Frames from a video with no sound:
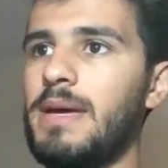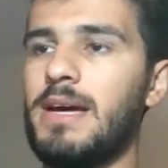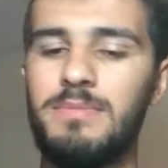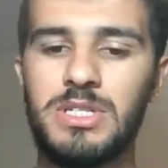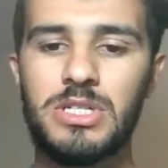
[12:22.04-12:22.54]

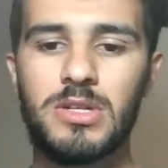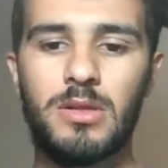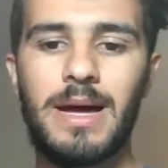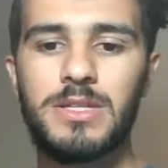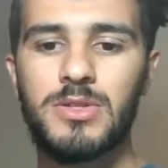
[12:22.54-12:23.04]
become
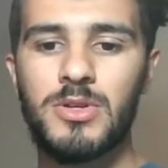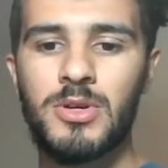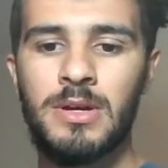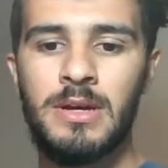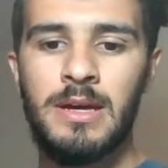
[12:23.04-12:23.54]
digital
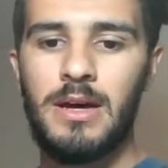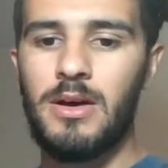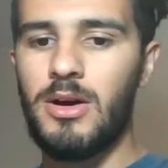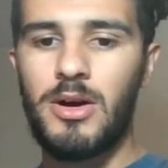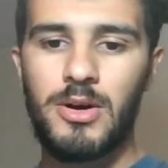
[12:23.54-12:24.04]
mature
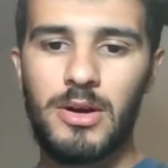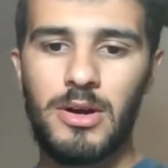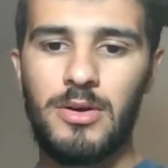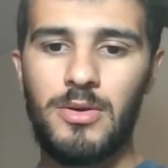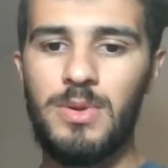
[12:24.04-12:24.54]

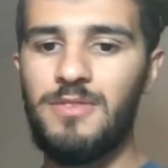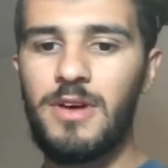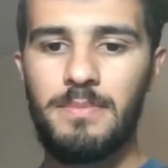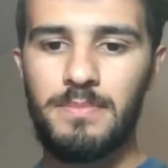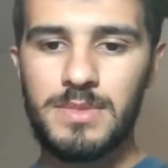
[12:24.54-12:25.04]
or
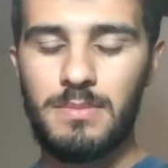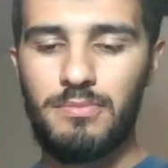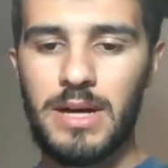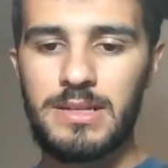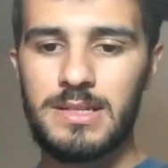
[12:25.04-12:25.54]
revamp
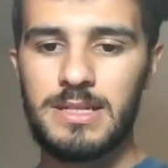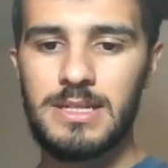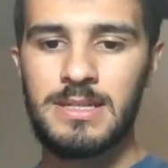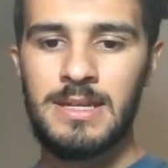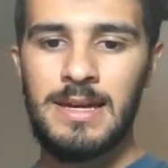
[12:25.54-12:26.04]
some
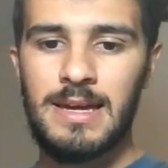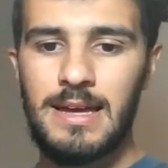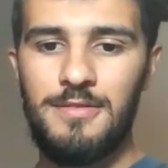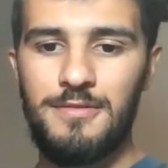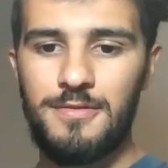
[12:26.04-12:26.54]
processes
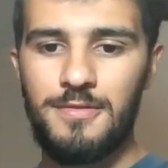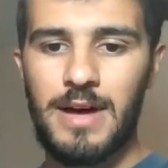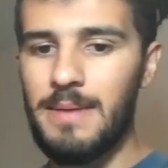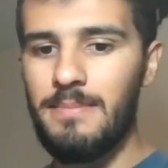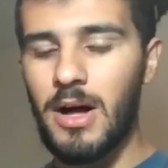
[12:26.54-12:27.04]
if
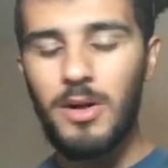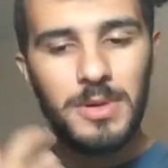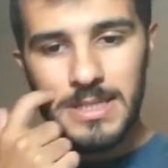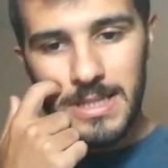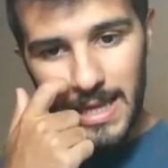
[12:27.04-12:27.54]
I'm
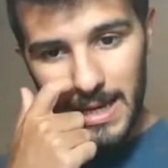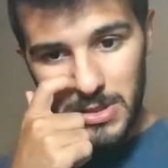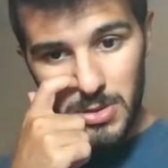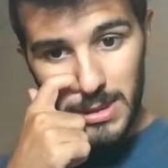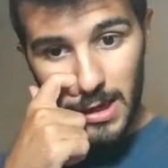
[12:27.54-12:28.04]
already
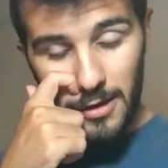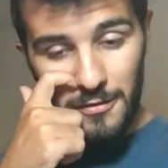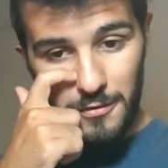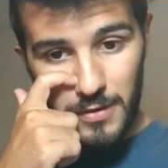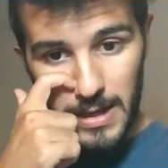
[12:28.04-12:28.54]
like turning
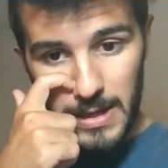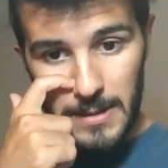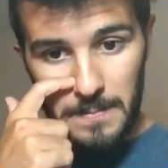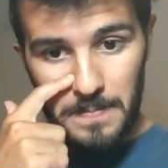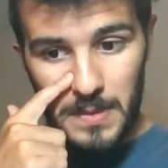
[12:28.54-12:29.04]
off
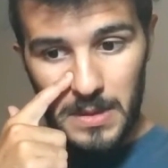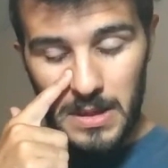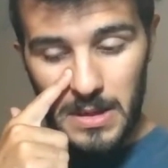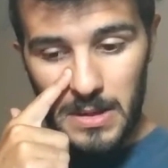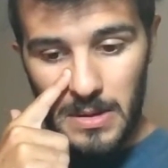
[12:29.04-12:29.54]

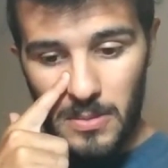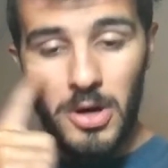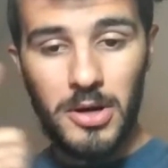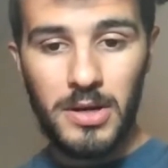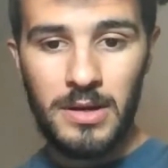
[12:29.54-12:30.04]

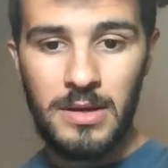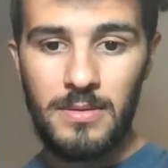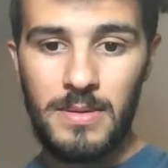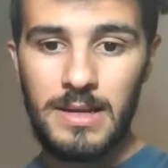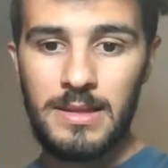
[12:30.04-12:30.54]
work,
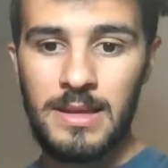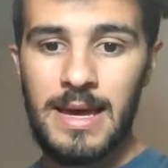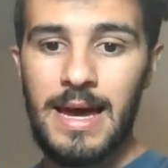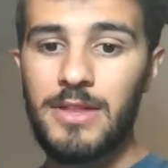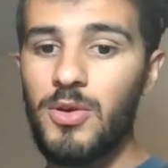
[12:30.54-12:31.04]
right?
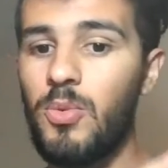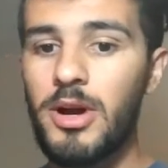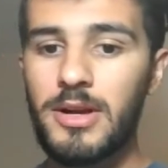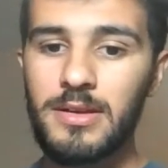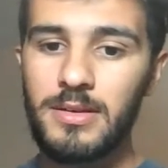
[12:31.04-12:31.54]
And the
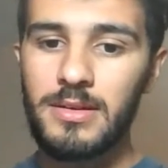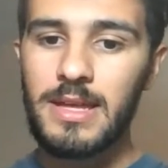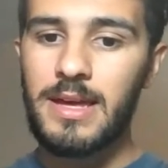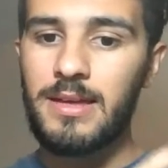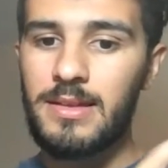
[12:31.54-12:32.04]
work
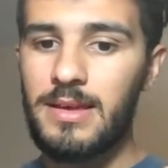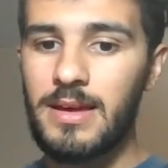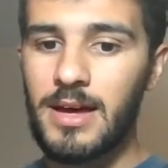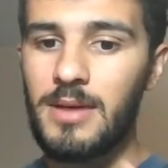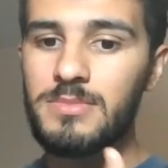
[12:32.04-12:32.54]

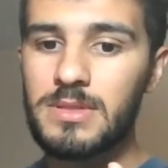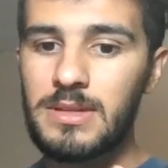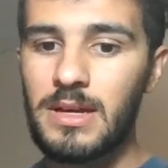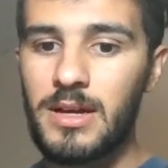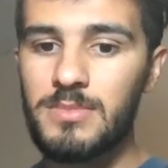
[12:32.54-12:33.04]
that
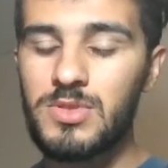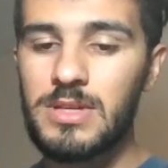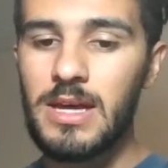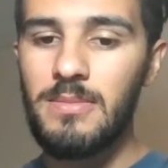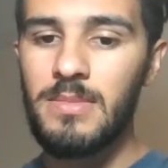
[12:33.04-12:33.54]
comes
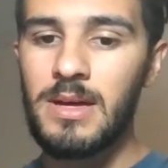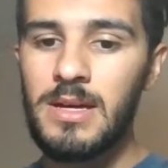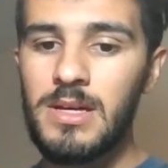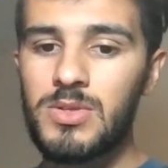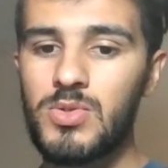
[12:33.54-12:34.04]
to them
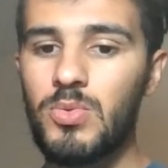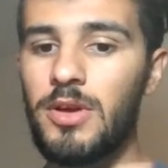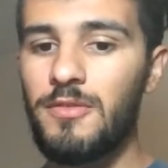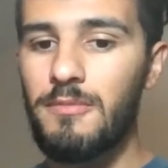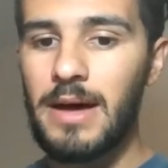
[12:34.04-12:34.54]
through
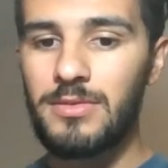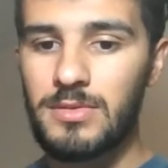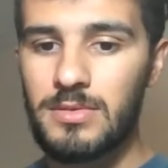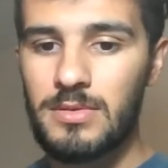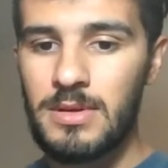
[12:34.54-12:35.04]
word of mouth.